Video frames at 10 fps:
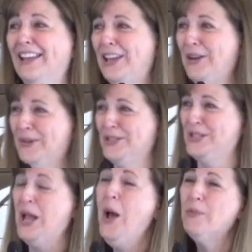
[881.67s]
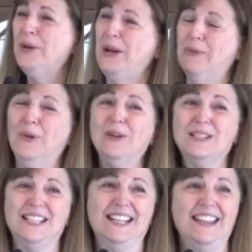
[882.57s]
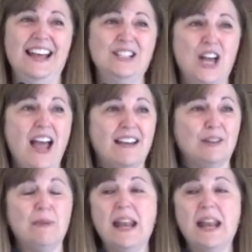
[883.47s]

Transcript: Like you were just putting words into that child.